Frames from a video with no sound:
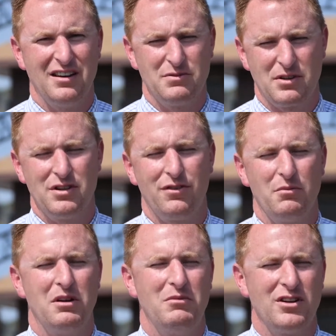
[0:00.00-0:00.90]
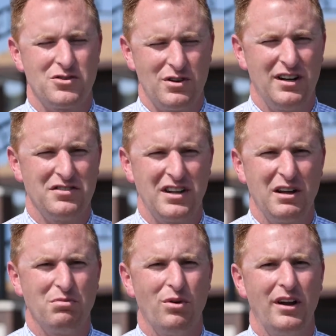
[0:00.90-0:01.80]
especially from an administrative
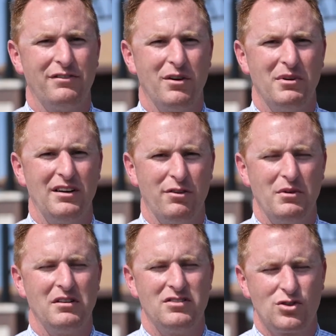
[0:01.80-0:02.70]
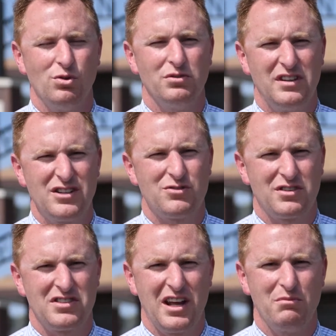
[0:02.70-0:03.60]
standpoint, from a school
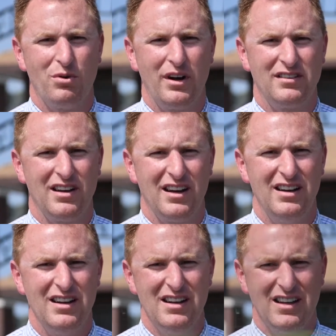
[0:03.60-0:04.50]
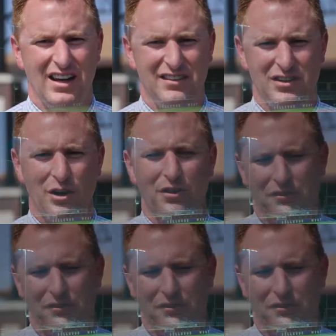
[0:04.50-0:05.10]
district standpoint, to know